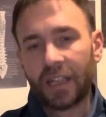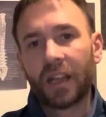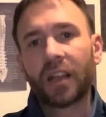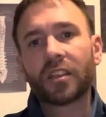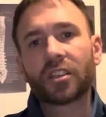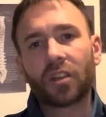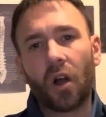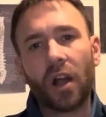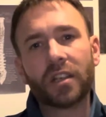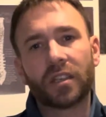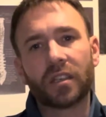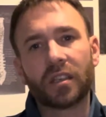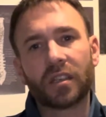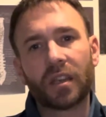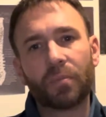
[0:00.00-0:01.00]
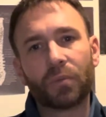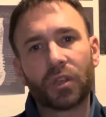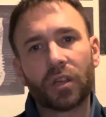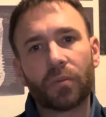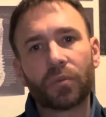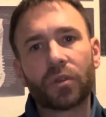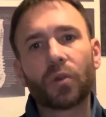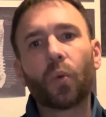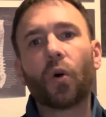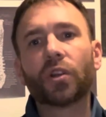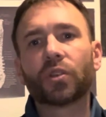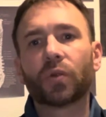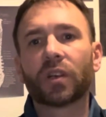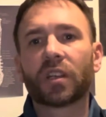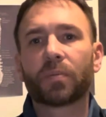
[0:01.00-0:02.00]
signs and symptoms, what to
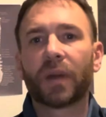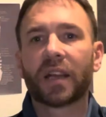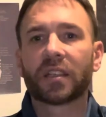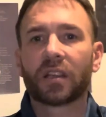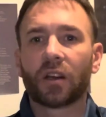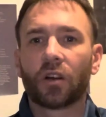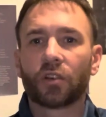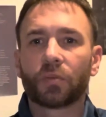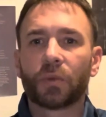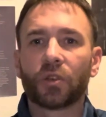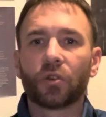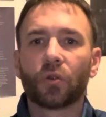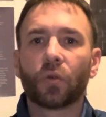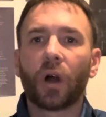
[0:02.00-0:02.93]
expect at the hospital,